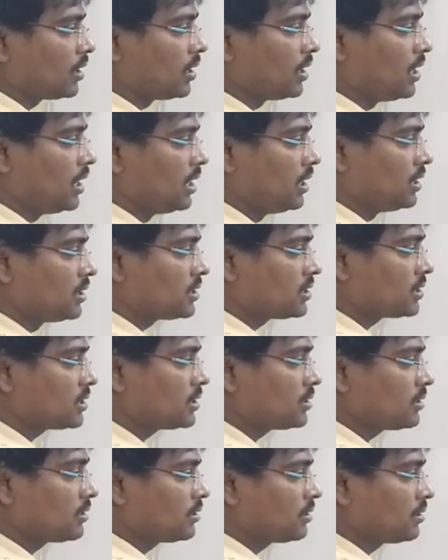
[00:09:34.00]

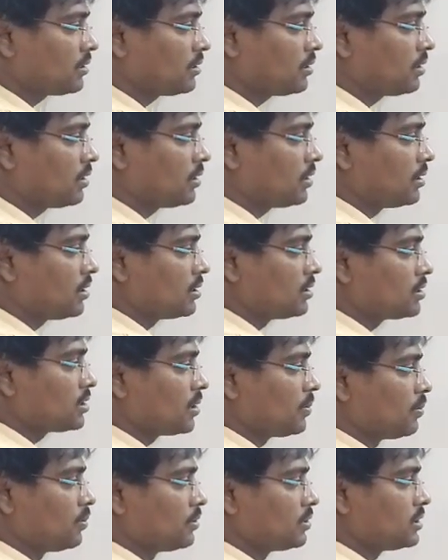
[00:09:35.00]
gills,
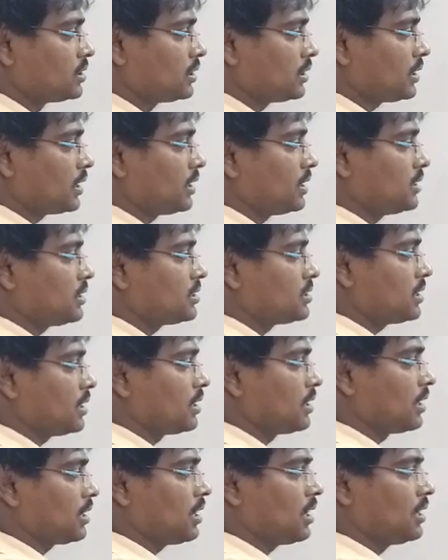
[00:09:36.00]
suppose the tiles, and the